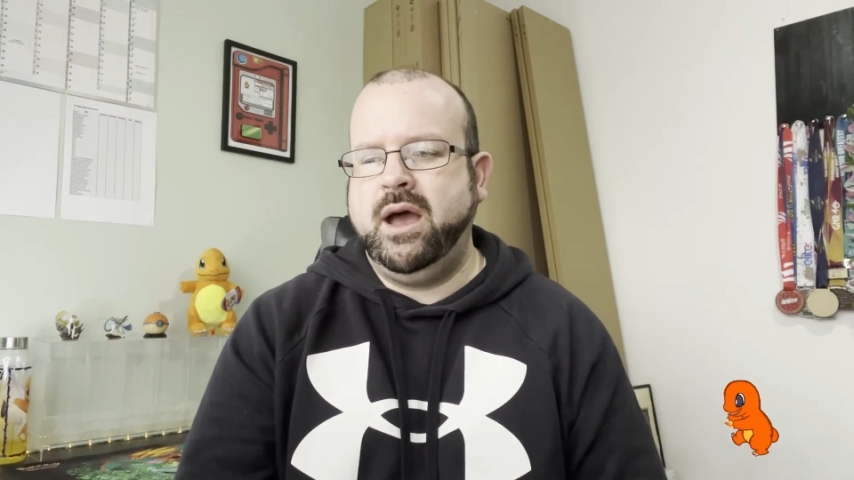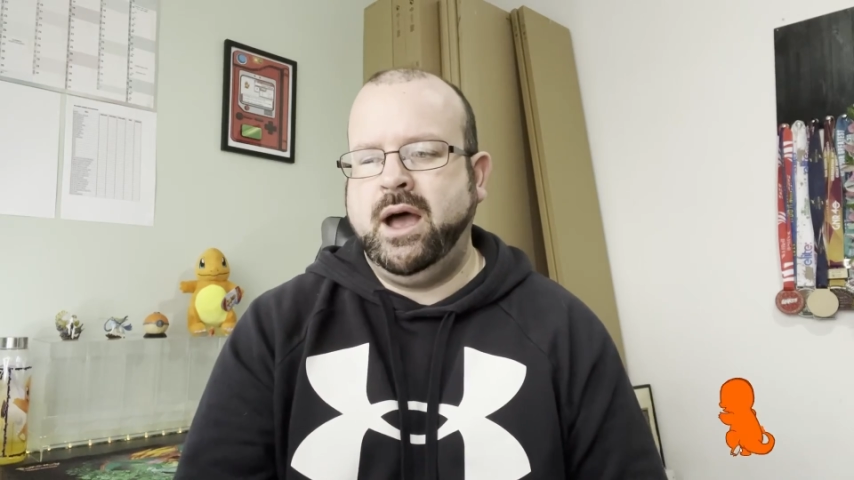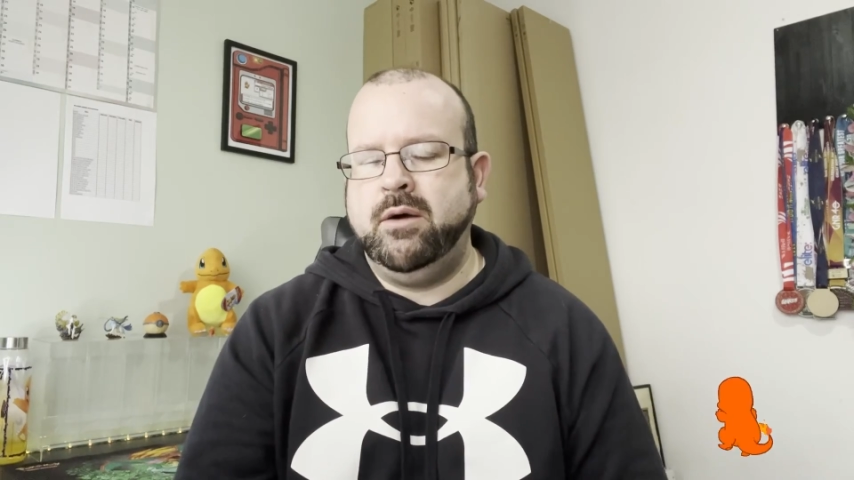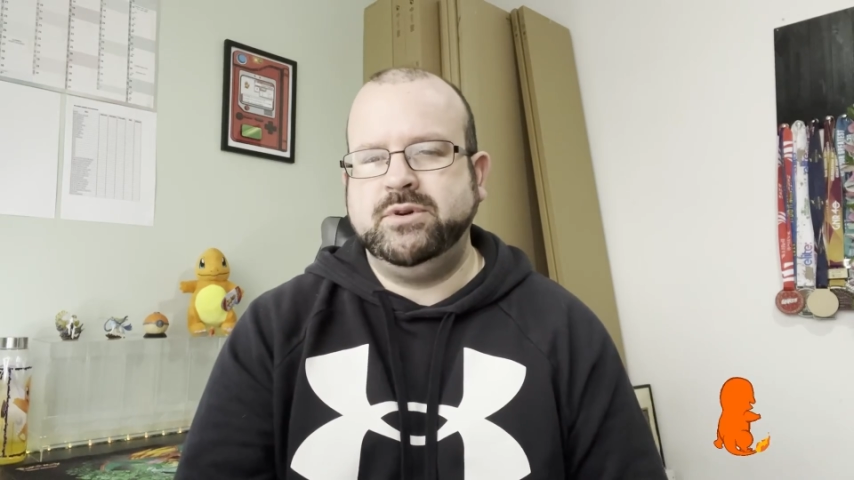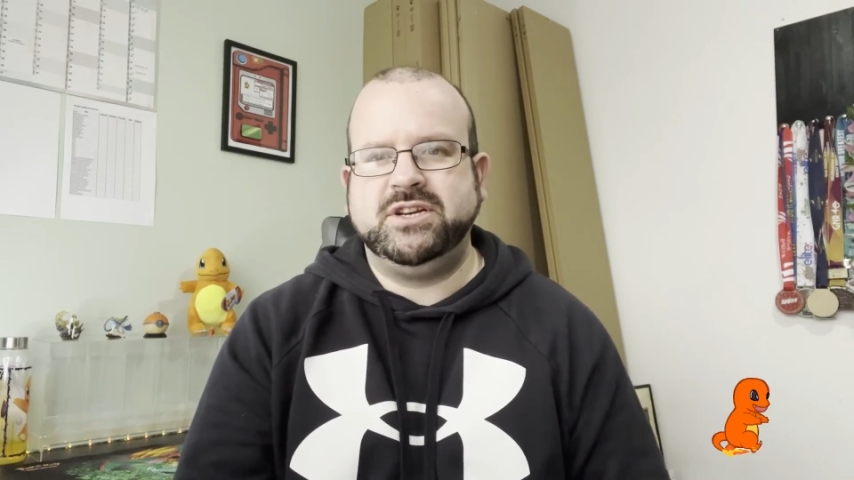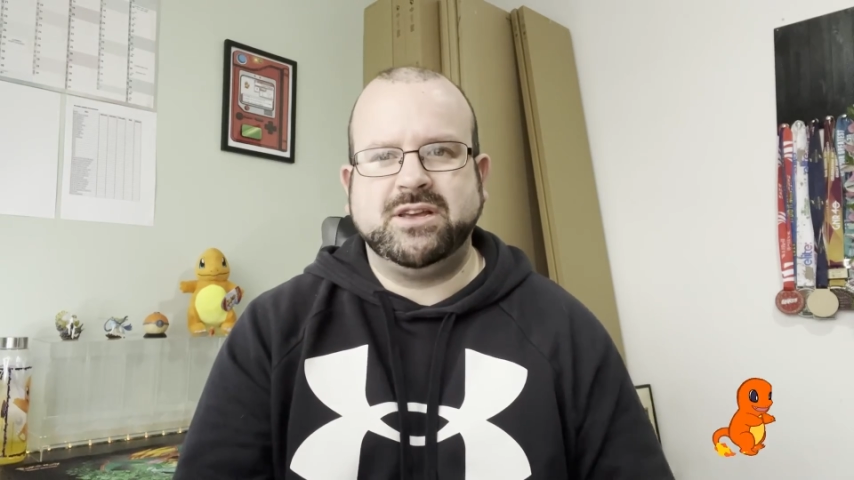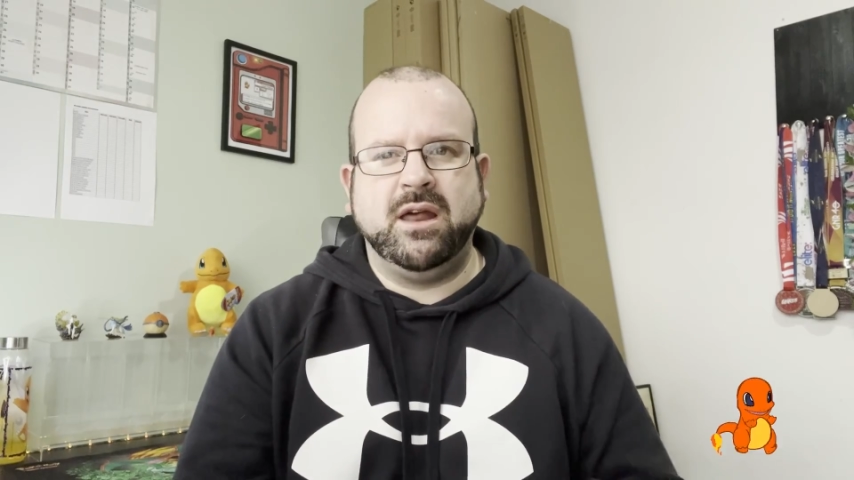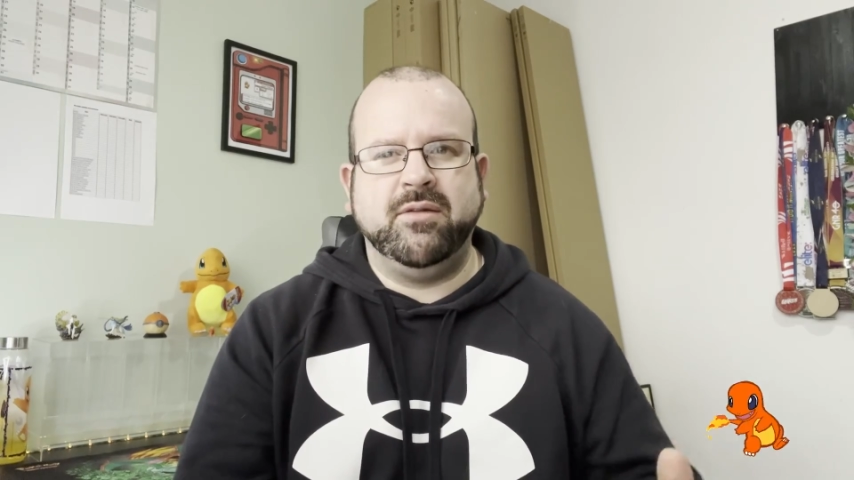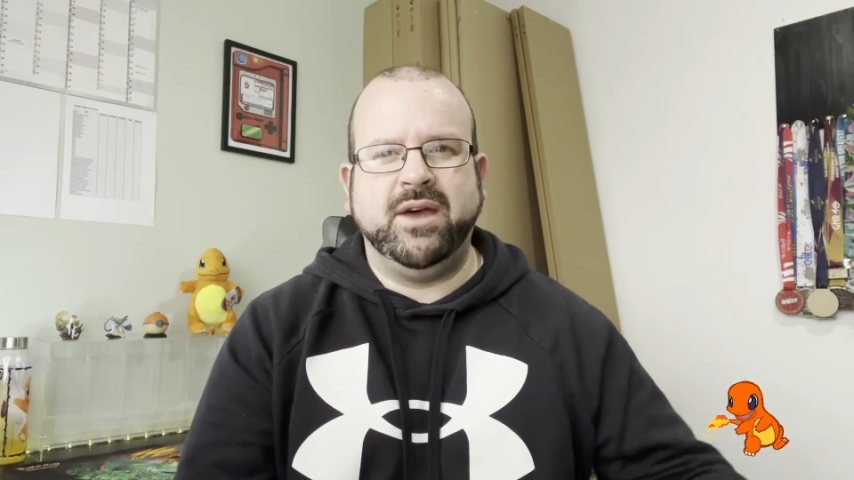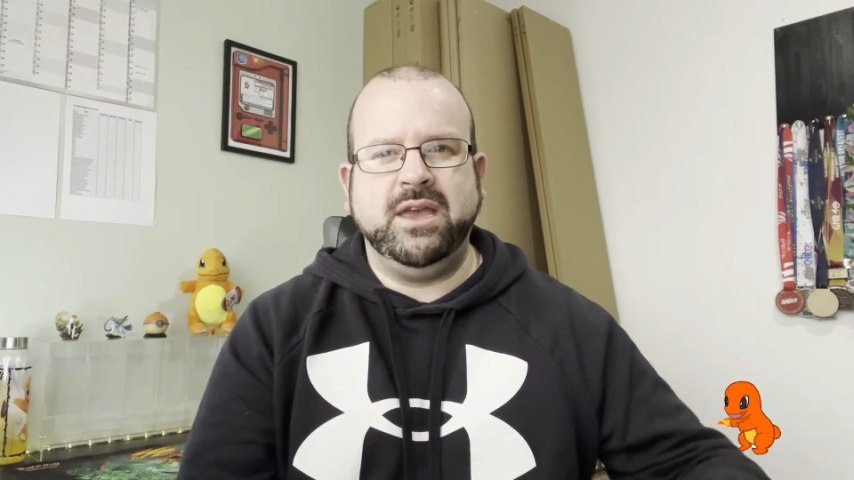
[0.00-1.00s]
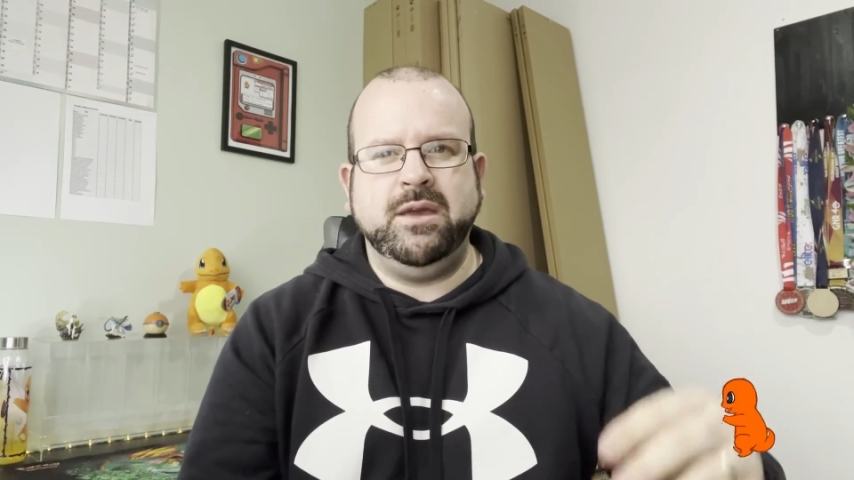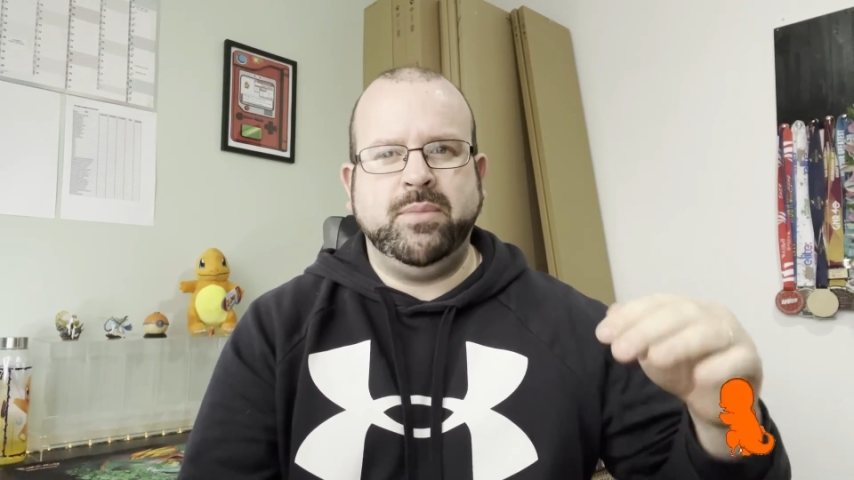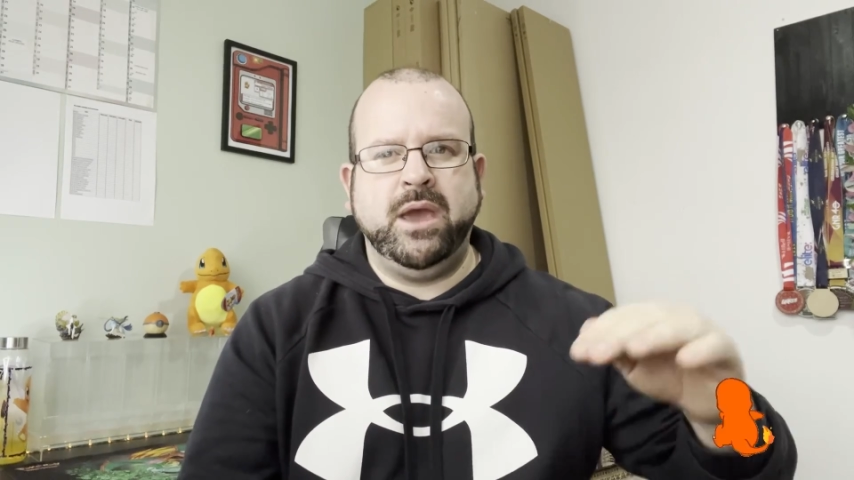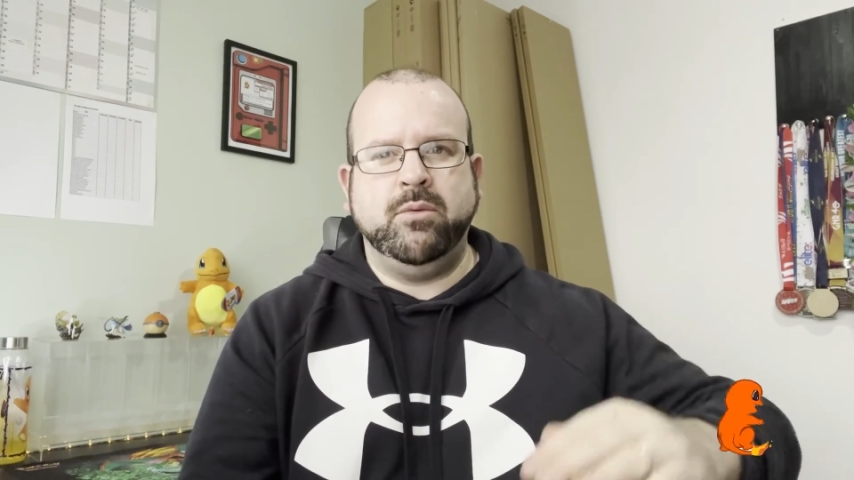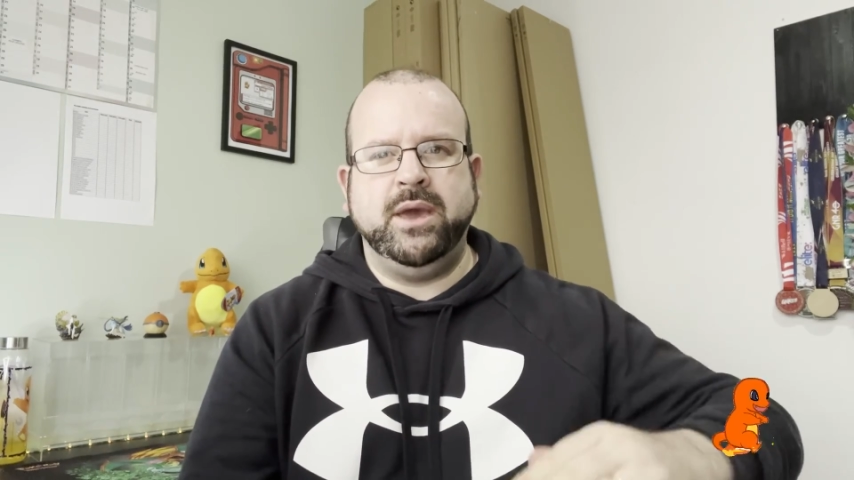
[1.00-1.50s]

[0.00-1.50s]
which is kind of like eBay,